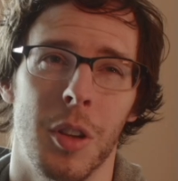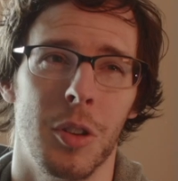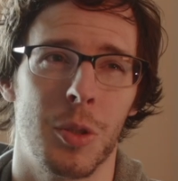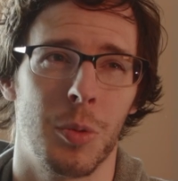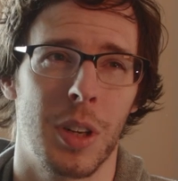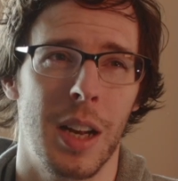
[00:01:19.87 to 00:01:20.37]

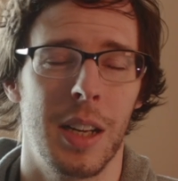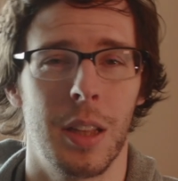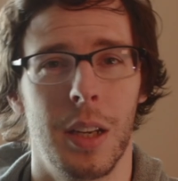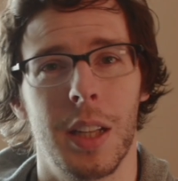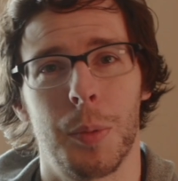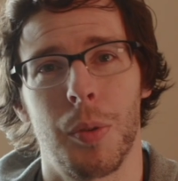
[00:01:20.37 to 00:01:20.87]
those were kind
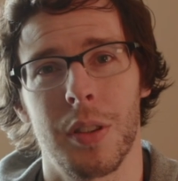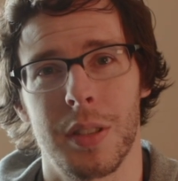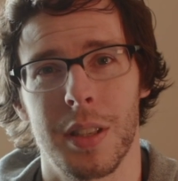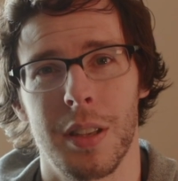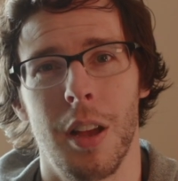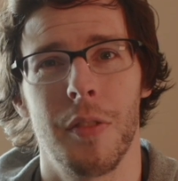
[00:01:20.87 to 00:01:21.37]
of in the
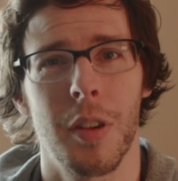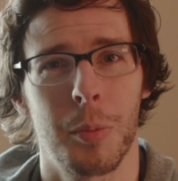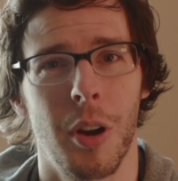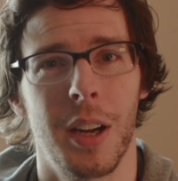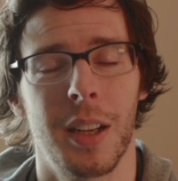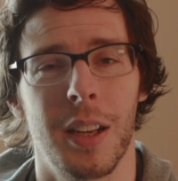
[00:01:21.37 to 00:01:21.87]
process of
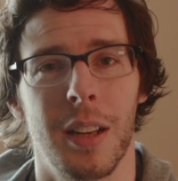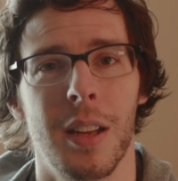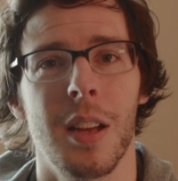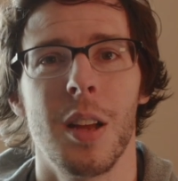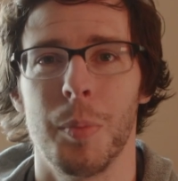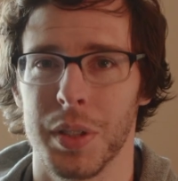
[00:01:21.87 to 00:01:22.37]
upgrading it,
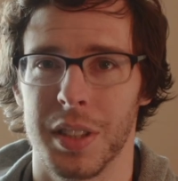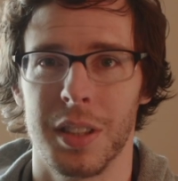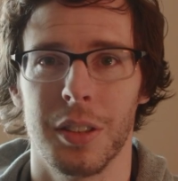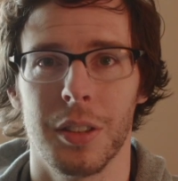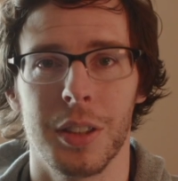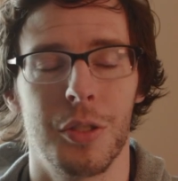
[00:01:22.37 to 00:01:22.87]
but
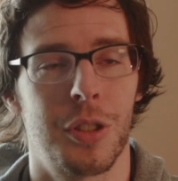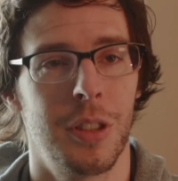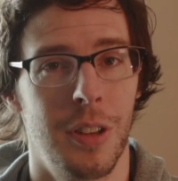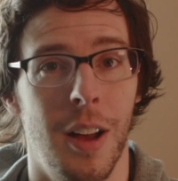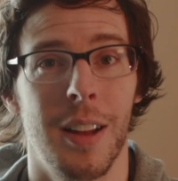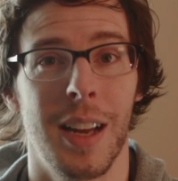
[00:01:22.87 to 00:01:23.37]
still, you should
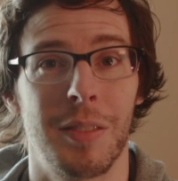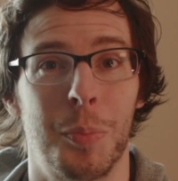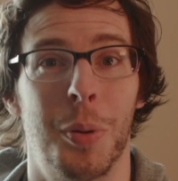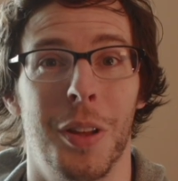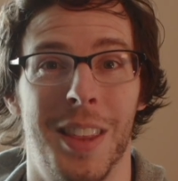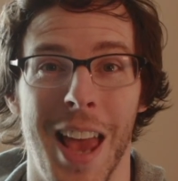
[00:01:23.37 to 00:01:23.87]
not have to
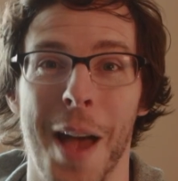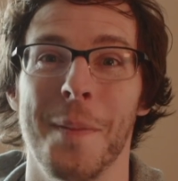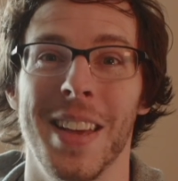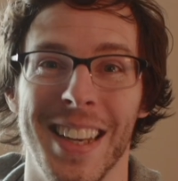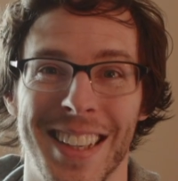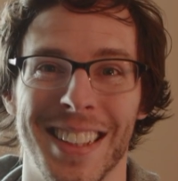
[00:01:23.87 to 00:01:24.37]
put that
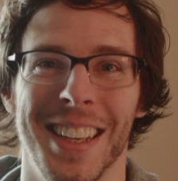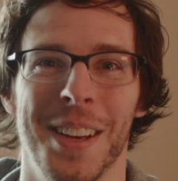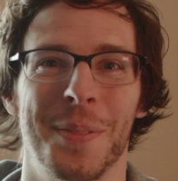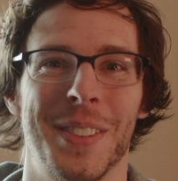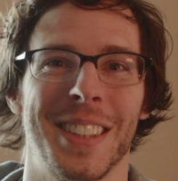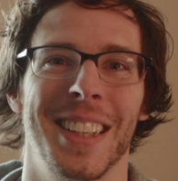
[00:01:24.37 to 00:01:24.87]
many
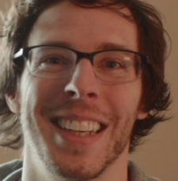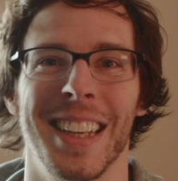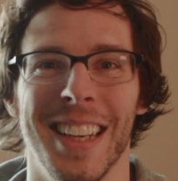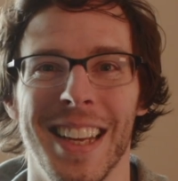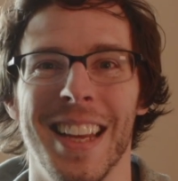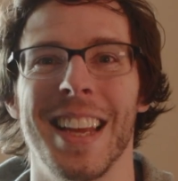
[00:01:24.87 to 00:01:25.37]
clips
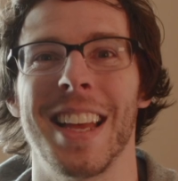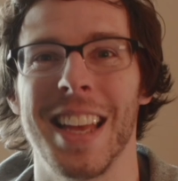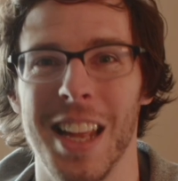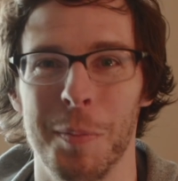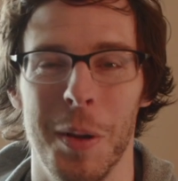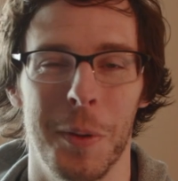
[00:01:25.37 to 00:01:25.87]

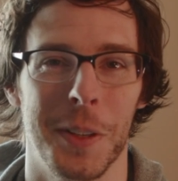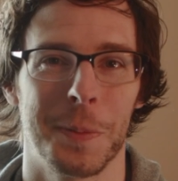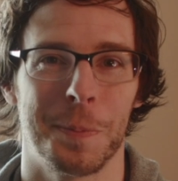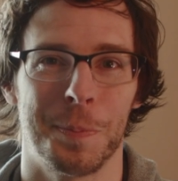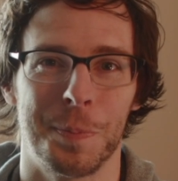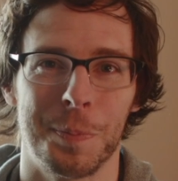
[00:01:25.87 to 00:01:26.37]
in a mimic.
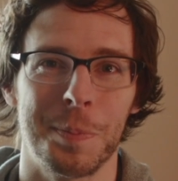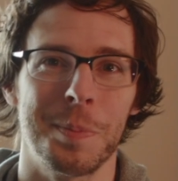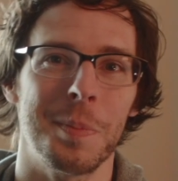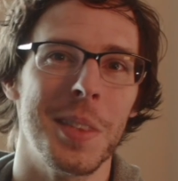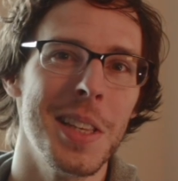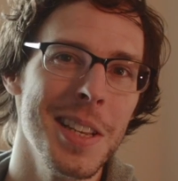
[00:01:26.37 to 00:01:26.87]

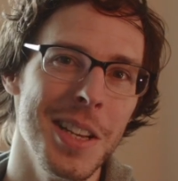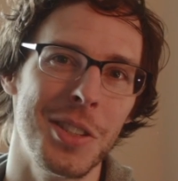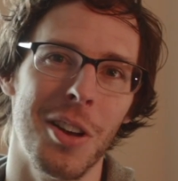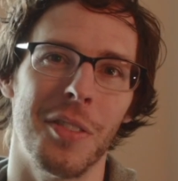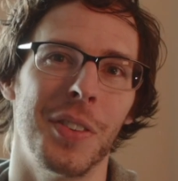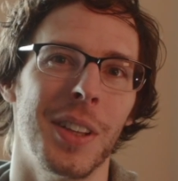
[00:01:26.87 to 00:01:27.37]

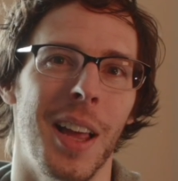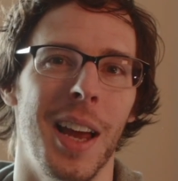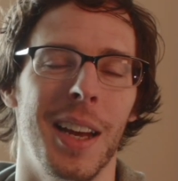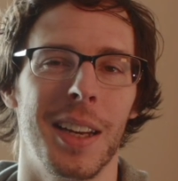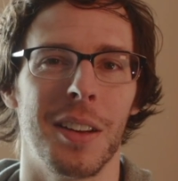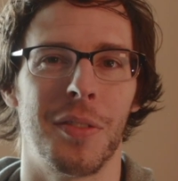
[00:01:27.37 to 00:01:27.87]
So I feel
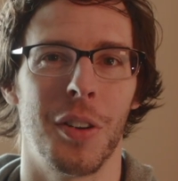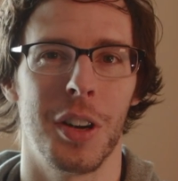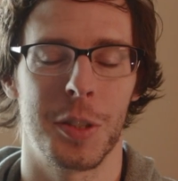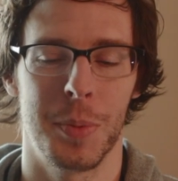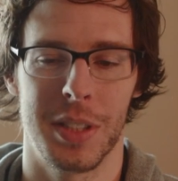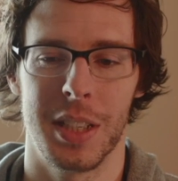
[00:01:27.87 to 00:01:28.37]
like for a
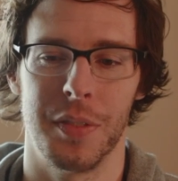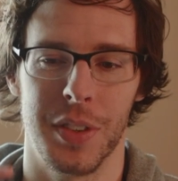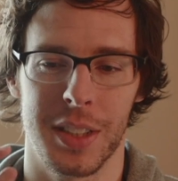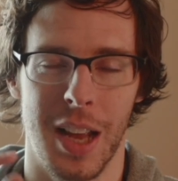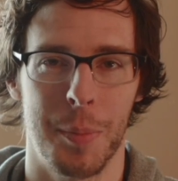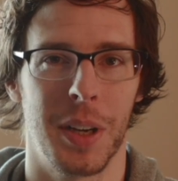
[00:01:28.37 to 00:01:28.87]

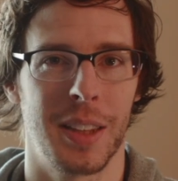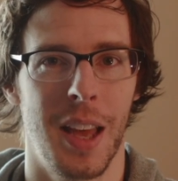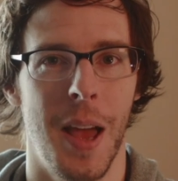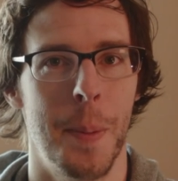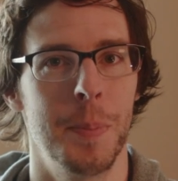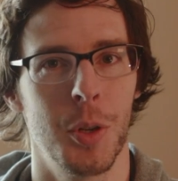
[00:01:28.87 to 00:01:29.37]
specific time like
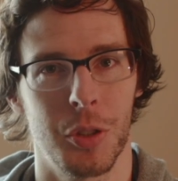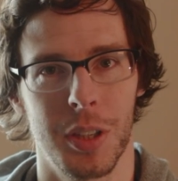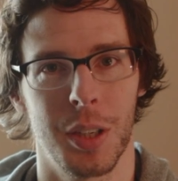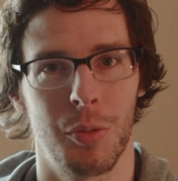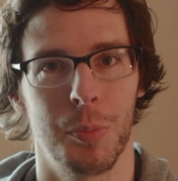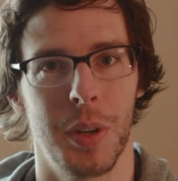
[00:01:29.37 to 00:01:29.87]
that, Mule
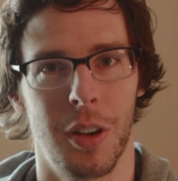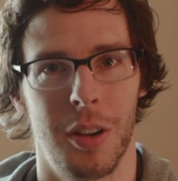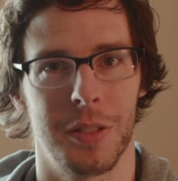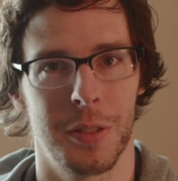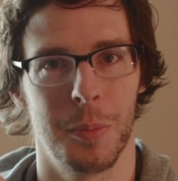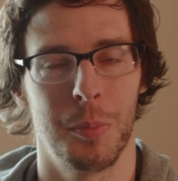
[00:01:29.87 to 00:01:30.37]
Kick would be
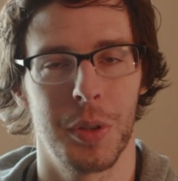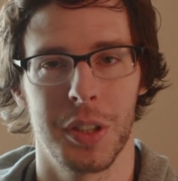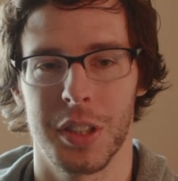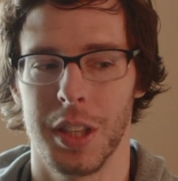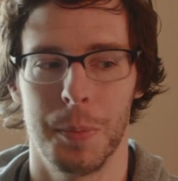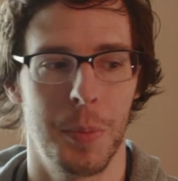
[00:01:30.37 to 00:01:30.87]
awesome,
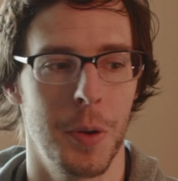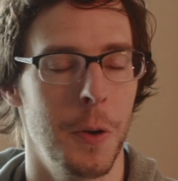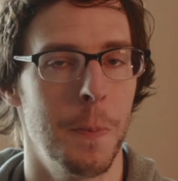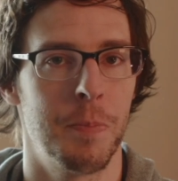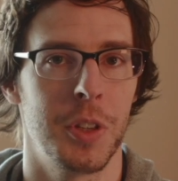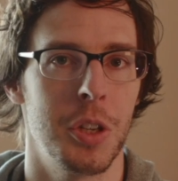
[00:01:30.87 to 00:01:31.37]
because then
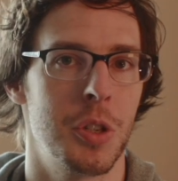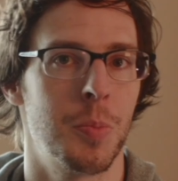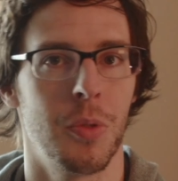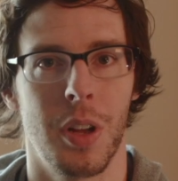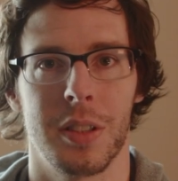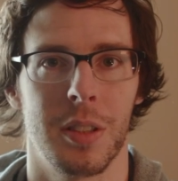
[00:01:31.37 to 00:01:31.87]
boom, you just
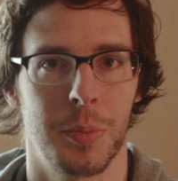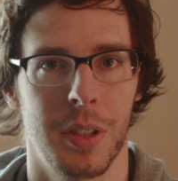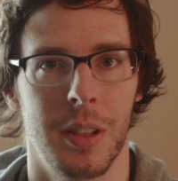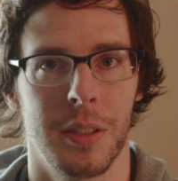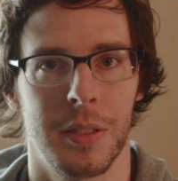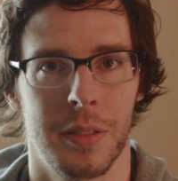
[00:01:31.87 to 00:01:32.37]
pull out something
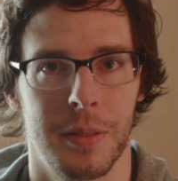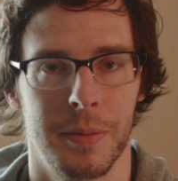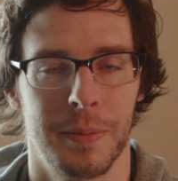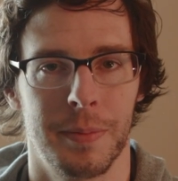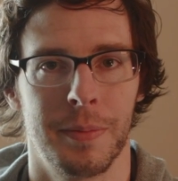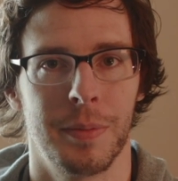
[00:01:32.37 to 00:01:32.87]
else.
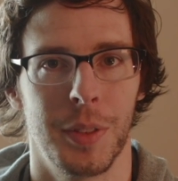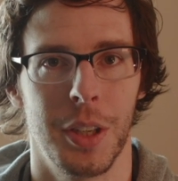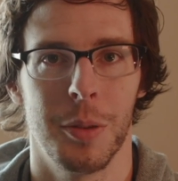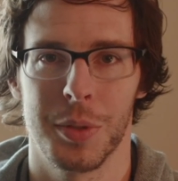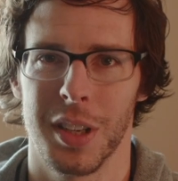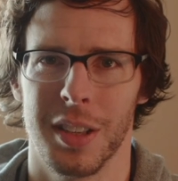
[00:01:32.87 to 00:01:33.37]
You know
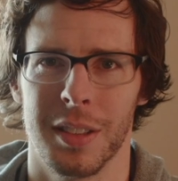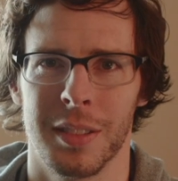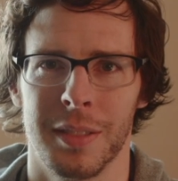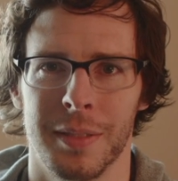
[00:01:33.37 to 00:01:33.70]
what I'm saying?